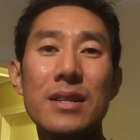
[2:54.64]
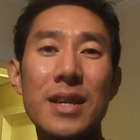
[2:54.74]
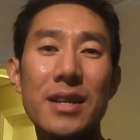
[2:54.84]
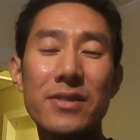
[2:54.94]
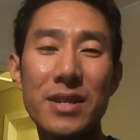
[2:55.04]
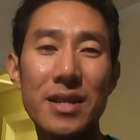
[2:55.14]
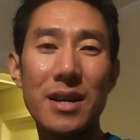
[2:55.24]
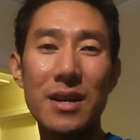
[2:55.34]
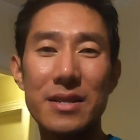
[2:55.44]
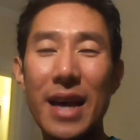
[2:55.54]
Yeah, so
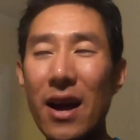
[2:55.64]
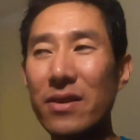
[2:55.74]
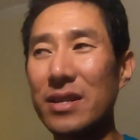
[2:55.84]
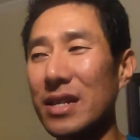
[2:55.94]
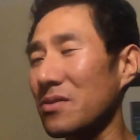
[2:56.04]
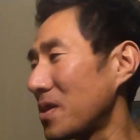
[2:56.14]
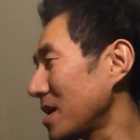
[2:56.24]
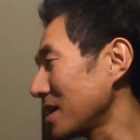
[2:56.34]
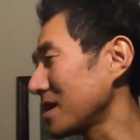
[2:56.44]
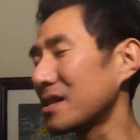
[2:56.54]
gonna get
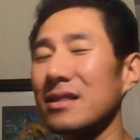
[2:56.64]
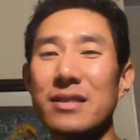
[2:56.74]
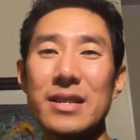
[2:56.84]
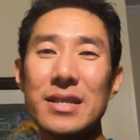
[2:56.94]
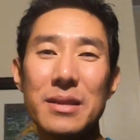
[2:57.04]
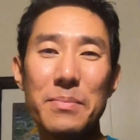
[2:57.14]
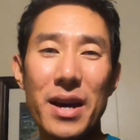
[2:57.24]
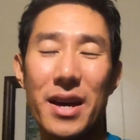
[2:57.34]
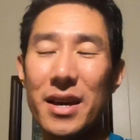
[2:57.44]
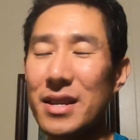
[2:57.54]
ready, hit the
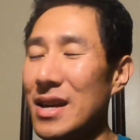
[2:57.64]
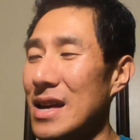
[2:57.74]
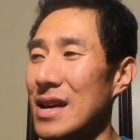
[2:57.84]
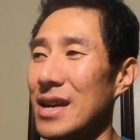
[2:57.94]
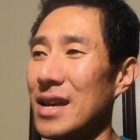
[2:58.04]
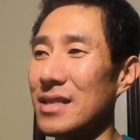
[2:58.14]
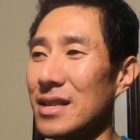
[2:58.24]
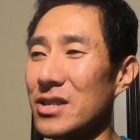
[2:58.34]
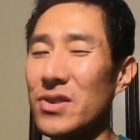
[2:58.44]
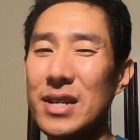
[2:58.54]
bed, and
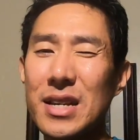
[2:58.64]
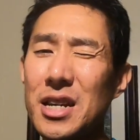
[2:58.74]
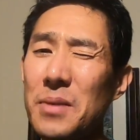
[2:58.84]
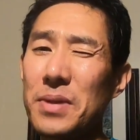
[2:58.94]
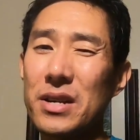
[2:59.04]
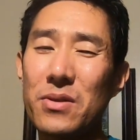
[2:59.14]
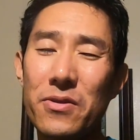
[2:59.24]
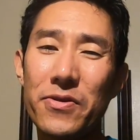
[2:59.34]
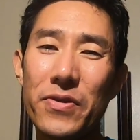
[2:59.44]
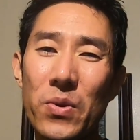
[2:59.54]
then try to get up like
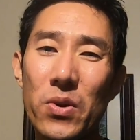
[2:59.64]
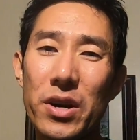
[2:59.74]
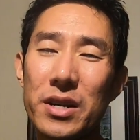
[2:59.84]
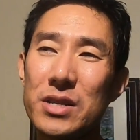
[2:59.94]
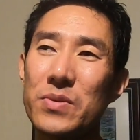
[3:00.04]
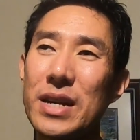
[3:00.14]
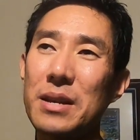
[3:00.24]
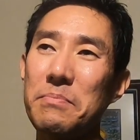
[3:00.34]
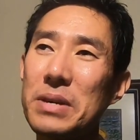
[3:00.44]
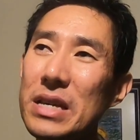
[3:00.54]
around 4 because we
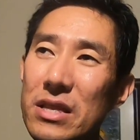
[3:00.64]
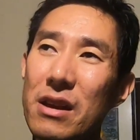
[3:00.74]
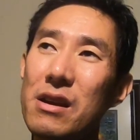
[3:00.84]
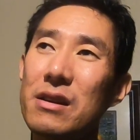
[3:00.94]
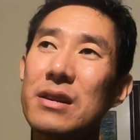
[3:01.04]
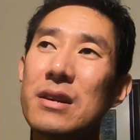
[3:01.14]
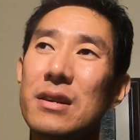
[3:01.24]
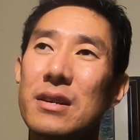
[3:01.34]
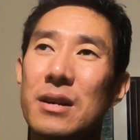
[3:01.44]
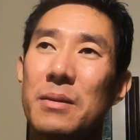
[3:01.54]
gotta be there
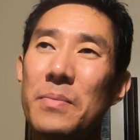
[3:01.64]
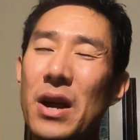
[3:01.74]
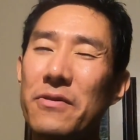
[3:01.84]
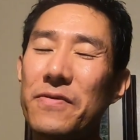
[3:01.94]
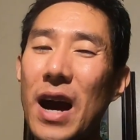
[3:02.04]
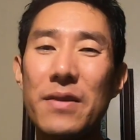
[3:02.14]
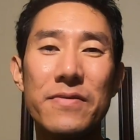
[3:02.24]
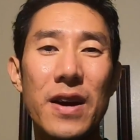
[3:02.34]
around 5 or